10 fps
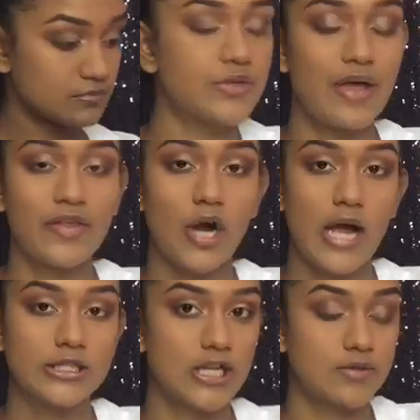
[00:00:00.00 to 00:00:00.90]
So now that our
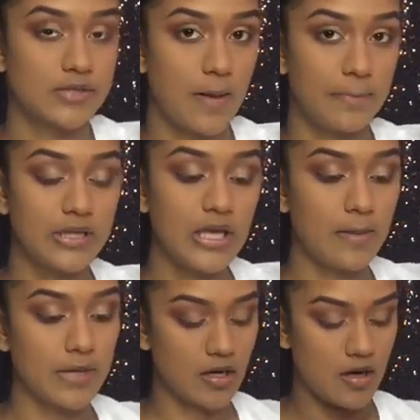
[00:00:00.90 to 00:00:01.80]
eyeshadow is complete,
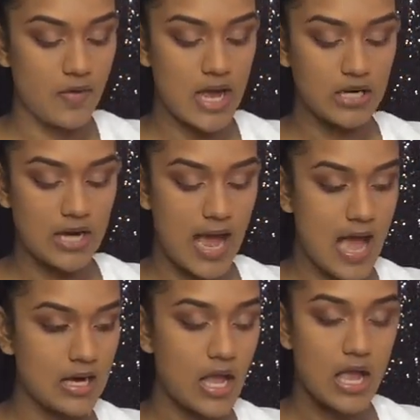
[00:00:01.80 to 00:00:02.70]
I'm going to go ahead and
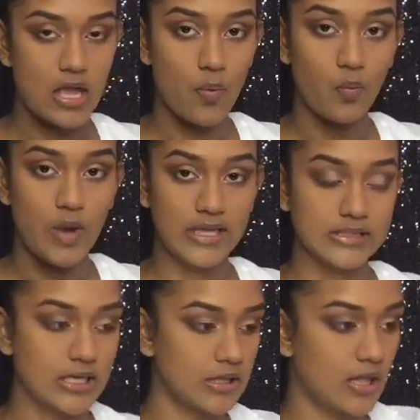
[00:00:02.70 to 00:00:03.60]
add a
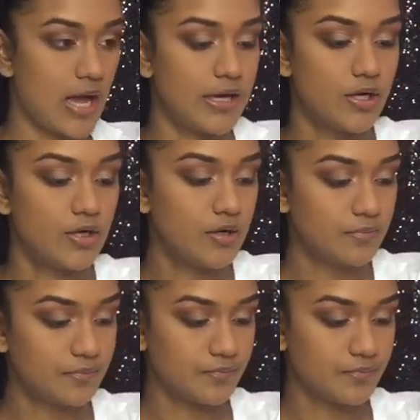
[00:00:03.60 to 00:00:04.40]
winged liner.